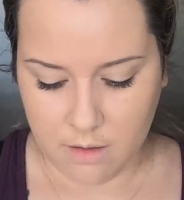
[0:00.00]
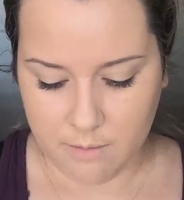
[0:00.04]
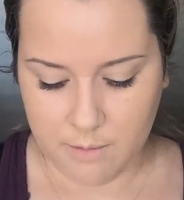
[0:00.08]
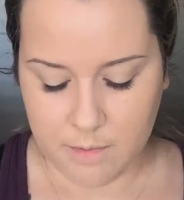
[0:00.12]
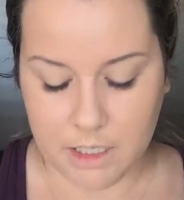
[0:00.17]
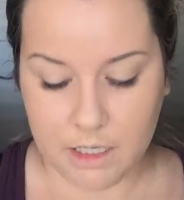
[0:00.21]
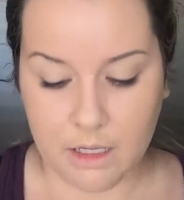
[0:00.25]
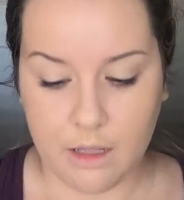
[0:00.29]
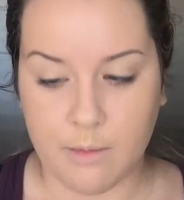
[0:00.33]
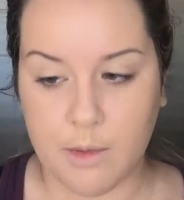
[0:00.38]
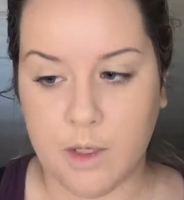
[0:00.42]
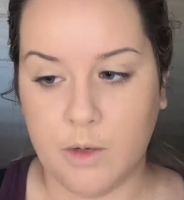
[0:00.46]
I'm
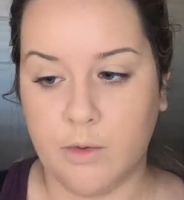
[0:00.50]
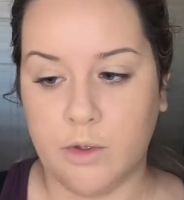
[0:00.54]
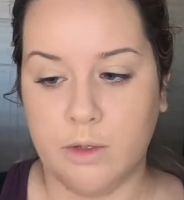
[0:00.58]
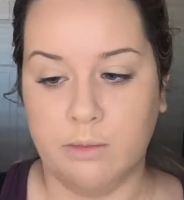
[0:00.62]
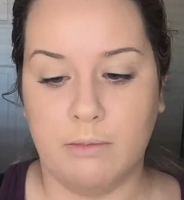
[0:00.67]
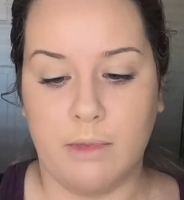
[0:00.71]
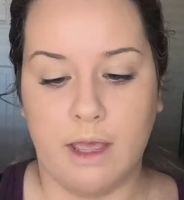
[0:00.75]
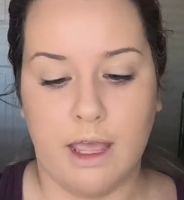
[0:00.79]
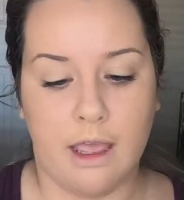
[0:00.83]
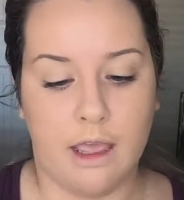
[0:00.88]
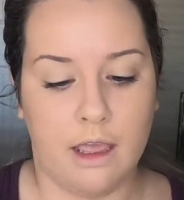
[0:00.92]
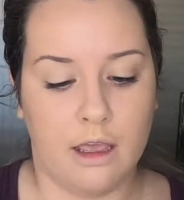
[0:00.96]
gonna come in
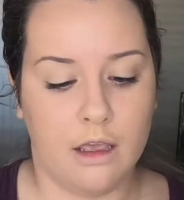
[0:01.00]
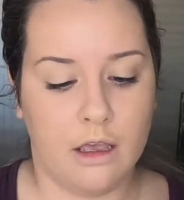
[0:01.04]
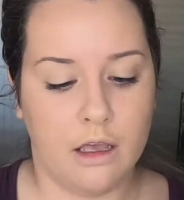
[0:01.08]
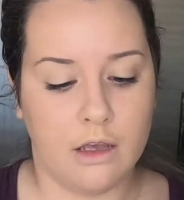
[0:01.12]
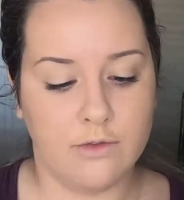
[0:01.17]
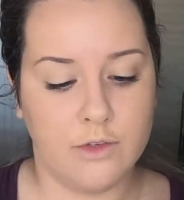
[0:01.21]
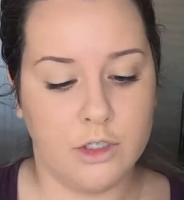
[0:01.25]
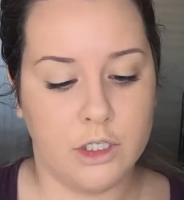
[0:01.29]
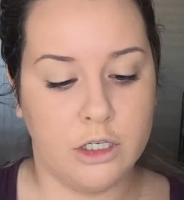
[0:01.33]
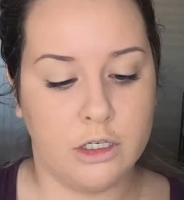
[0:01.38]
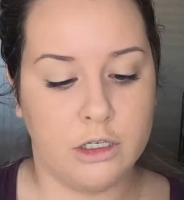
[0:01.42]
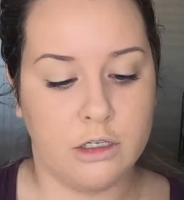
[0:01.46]
with my
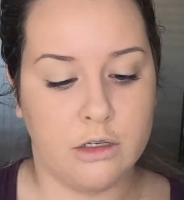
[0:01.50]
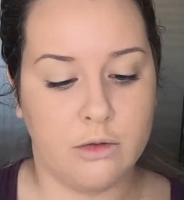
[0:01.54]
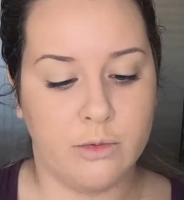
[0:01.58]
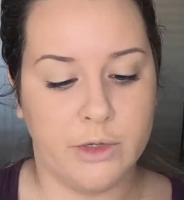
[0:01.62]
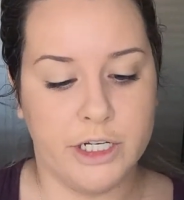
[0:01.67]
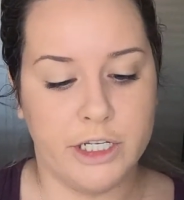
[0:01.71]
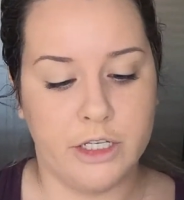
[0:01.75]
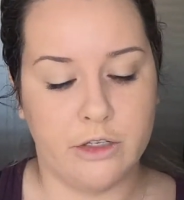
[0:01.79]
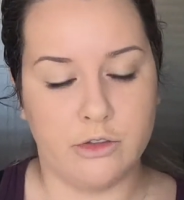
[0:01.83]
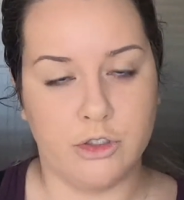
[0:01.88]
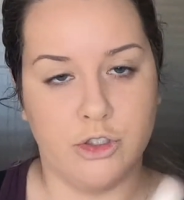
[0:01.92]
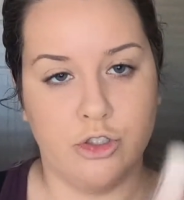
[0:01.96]
CoverGirl
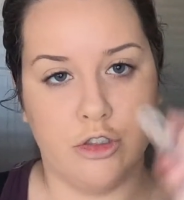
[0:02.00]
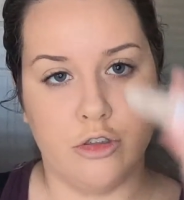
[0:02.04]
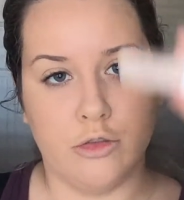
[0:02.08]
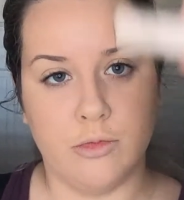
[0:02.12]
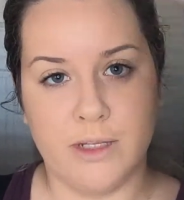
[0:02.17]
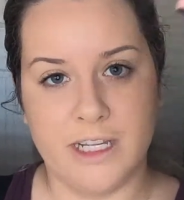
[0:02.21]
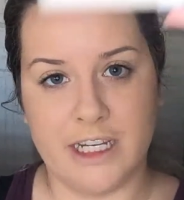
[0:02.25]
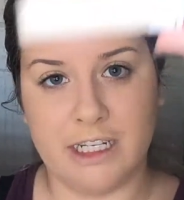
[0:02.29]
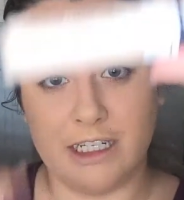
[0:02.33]
What Are You True